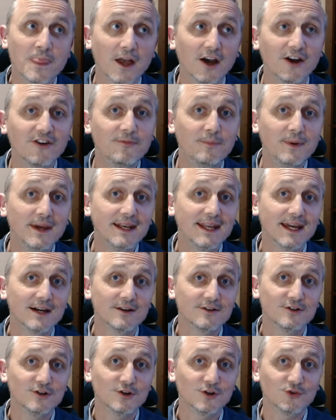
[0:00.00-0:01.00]
I've been
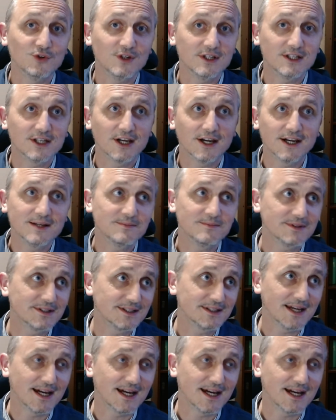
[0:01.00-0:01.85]
out 2 or 3 times,